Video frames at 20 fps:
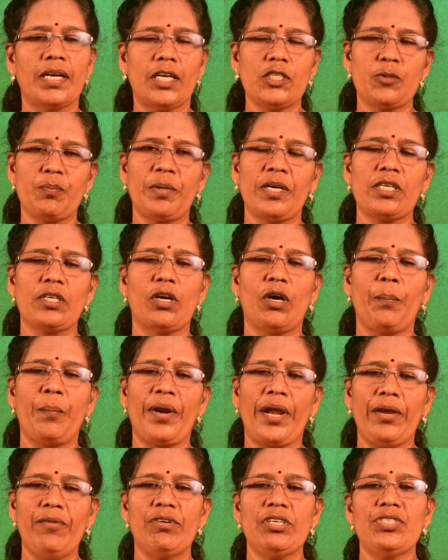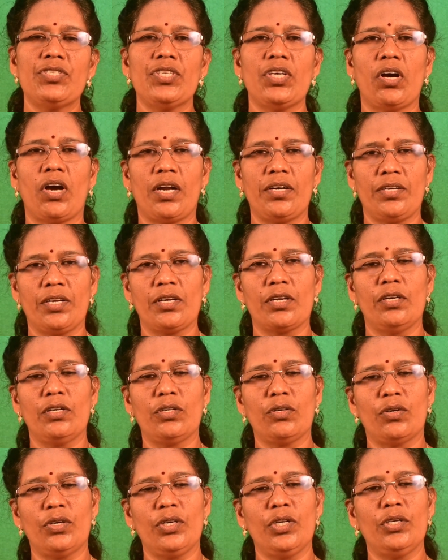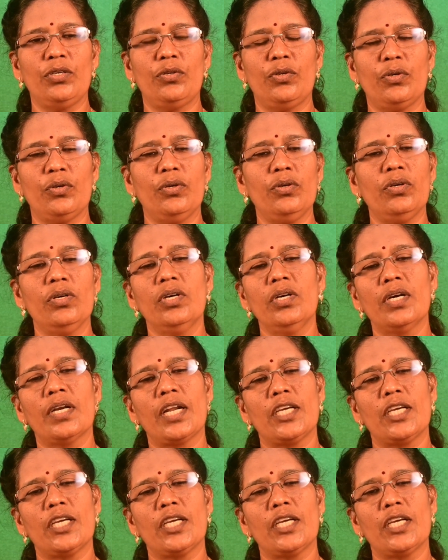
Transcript: Respect of privacy, Article 22.